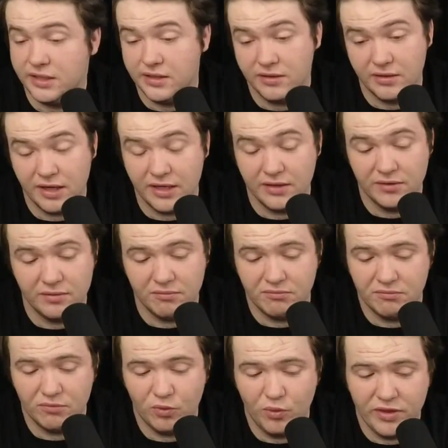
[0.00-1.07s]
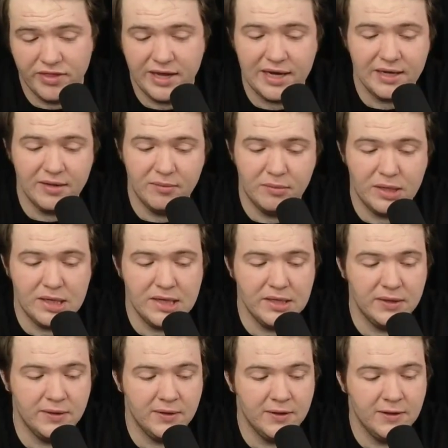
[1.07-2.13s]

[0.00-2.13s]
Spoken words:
And with that in mind,